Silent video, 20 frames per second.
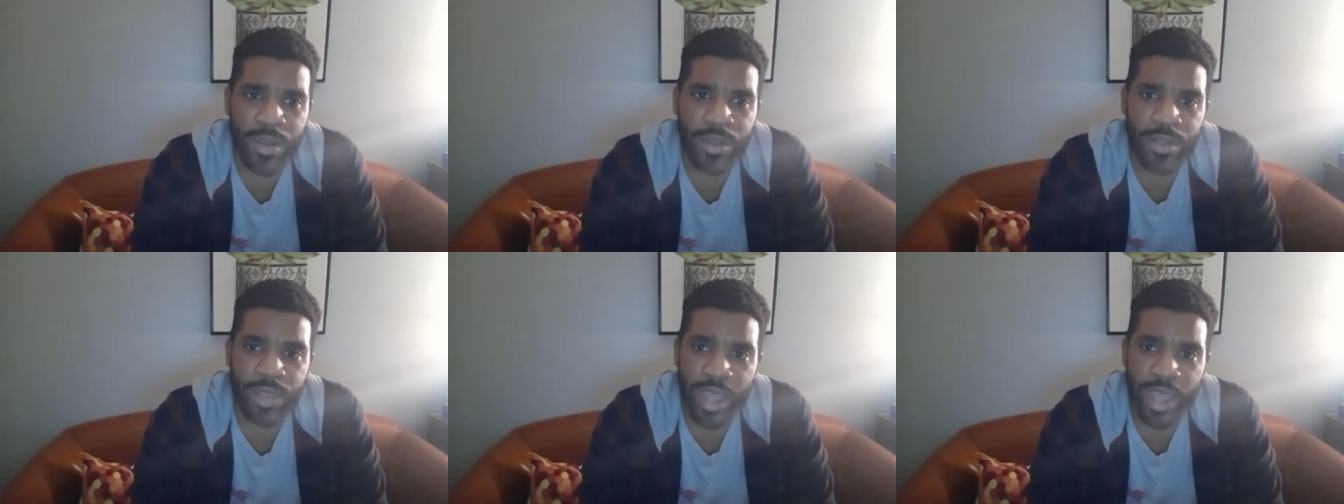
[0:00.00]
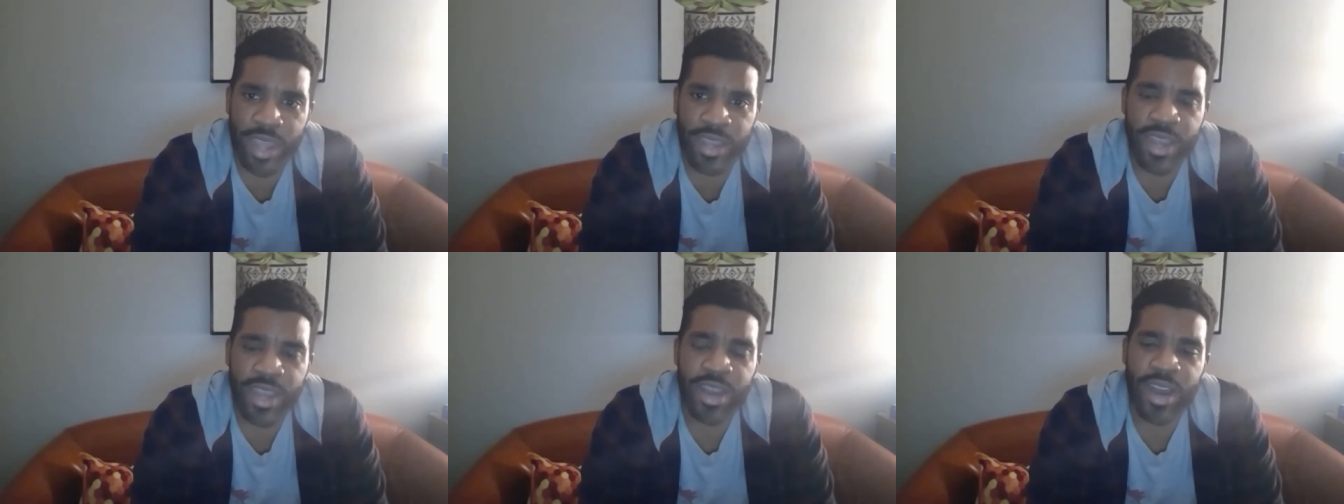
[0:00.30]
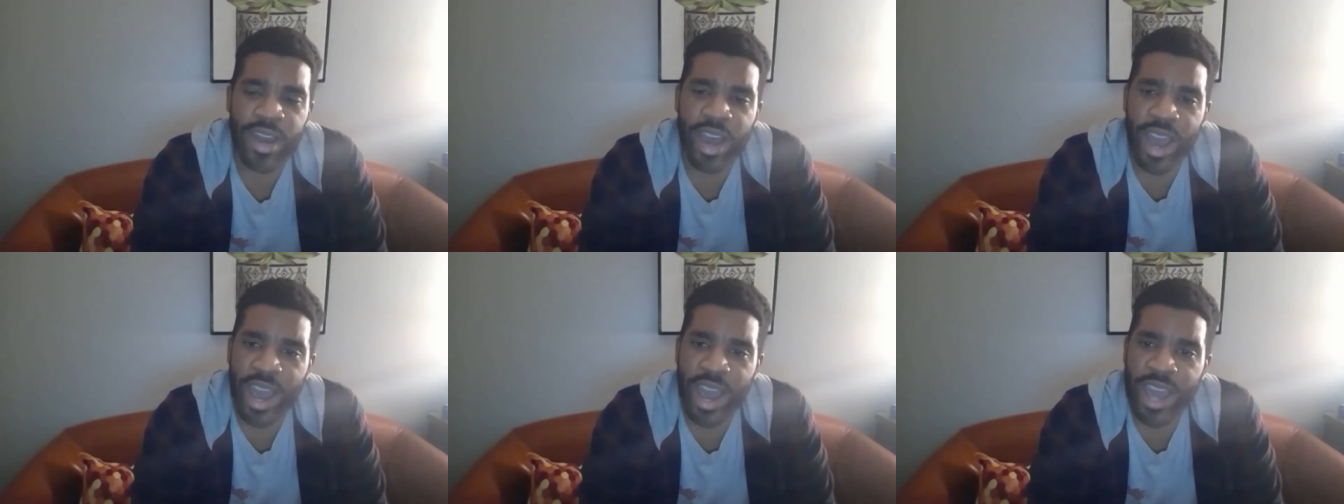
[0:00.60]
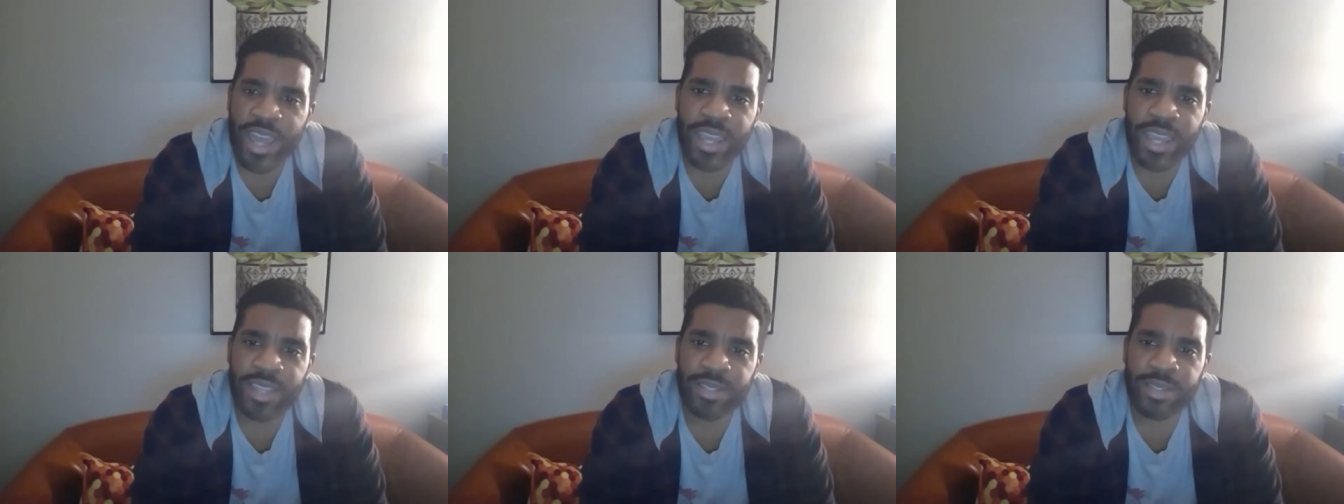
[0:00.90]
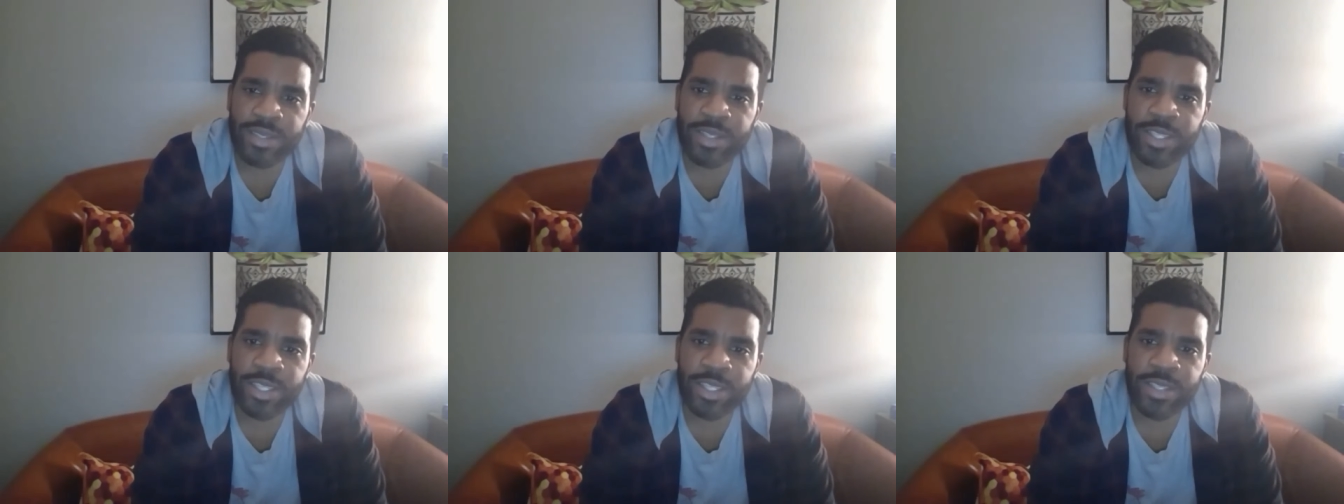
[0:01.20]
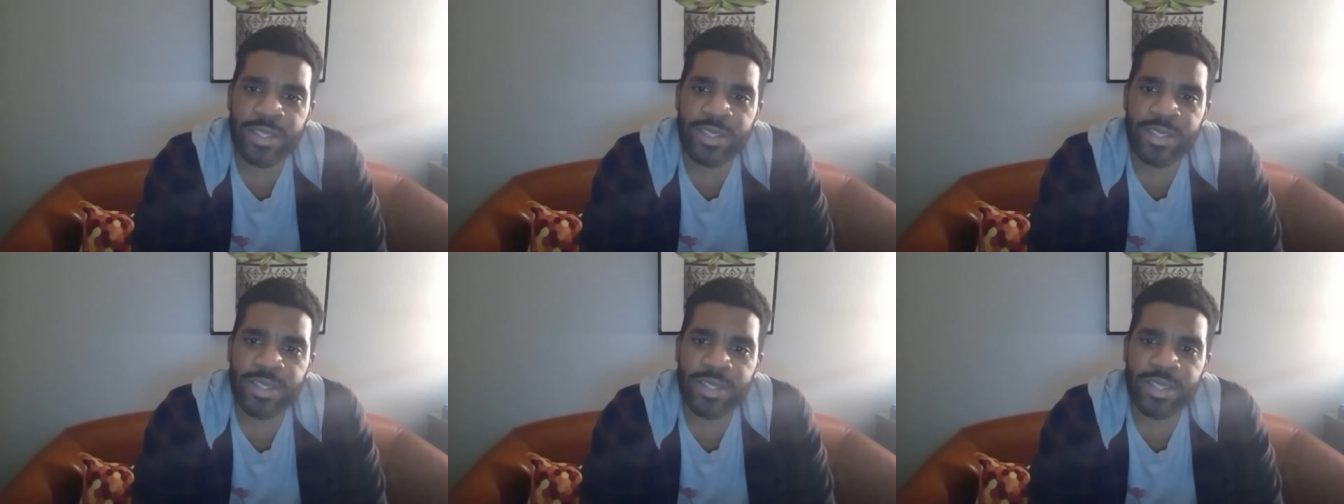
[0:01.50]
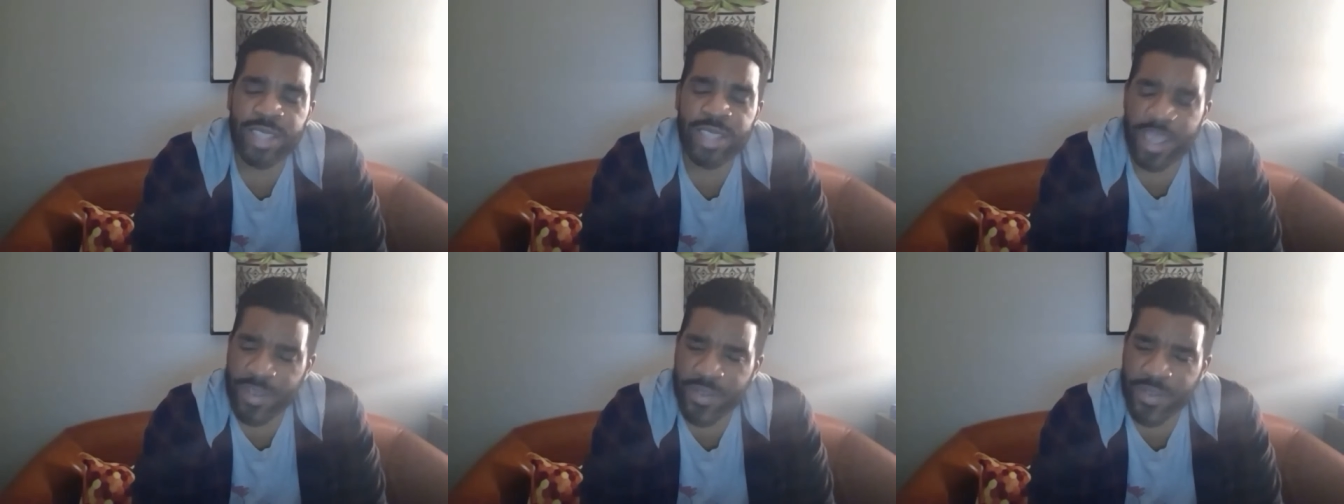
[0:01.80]
Like,
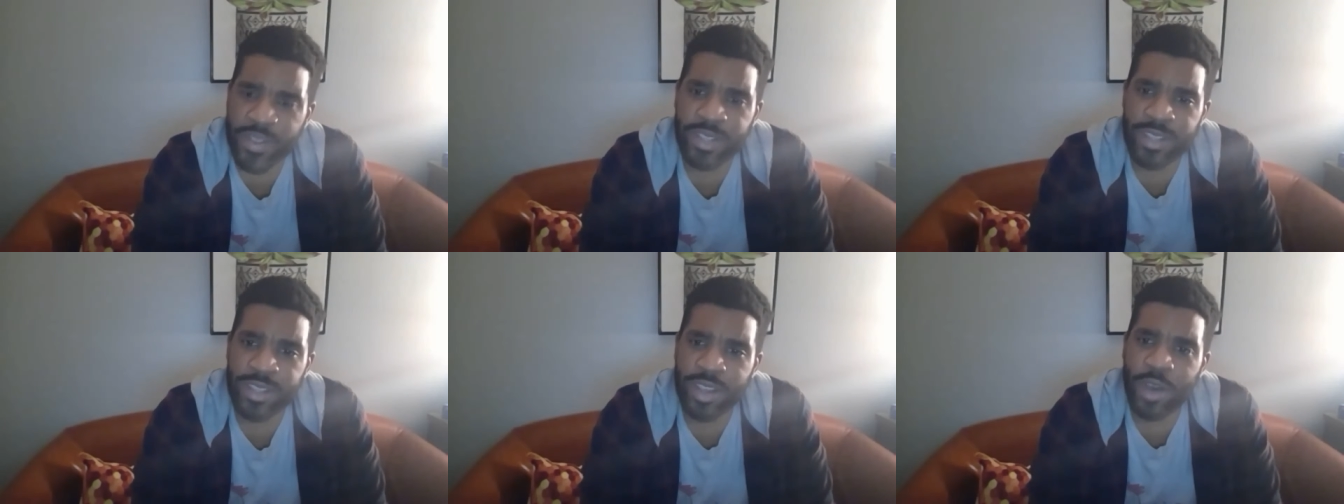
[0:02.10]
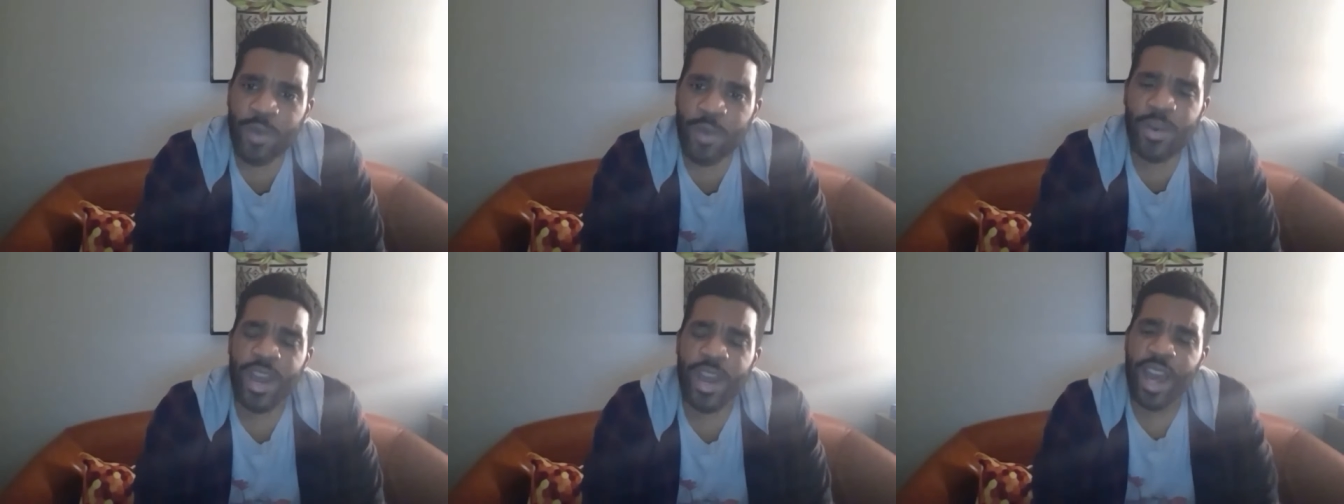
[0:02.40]
even though